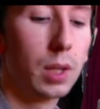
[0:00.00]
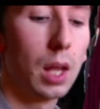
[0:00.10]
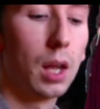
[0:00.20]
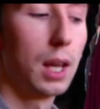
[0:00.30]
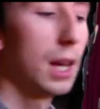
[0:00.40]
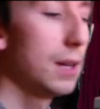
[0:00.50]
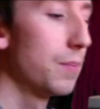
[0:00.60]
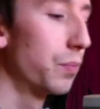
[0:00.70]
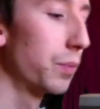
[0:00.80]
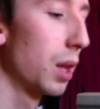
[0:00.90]
Okay?
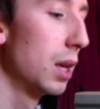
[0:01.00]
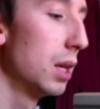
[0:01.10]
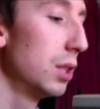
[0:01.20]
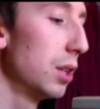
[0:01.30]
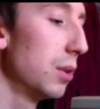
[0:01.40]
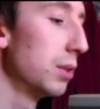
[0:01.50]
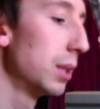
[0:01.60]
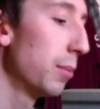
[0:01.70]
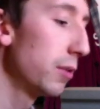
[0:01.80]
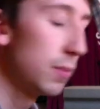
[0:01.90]
So
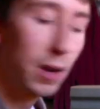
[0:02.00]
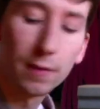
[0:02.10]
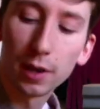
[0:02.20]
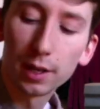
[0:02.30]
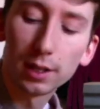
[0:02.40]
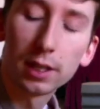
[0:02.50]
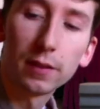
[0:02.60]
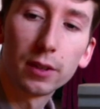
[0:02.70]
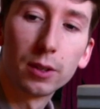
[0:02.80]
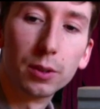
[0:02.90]
some of you might find it
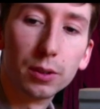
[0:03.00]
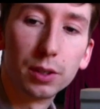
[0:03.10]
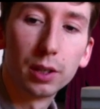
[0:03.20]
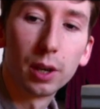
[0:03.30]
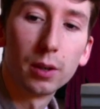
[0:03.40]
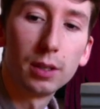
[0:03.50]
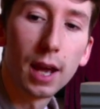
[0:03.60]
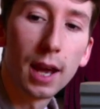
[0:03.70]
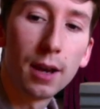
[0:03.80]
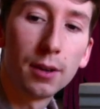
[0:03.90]
difficult to go
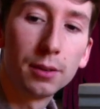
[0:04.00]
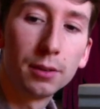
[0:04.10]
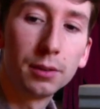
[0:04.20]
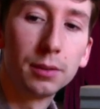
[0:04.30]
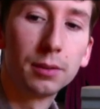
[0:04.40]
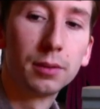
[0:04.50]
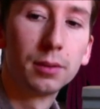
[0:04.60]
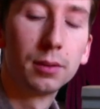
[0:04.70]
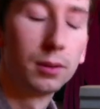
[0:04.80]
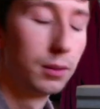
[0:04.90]
down
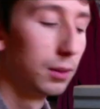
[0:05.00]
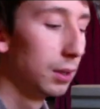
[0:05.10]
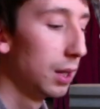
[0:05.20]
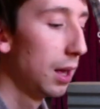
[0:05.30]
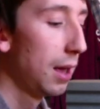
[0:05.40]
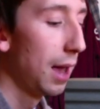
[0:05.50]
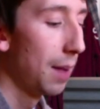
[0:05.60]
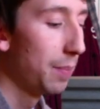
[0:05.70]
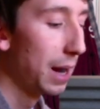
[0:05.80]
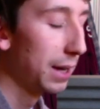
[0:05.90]

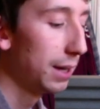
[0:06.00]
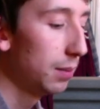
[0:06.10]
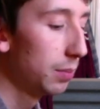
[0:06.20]
and back up.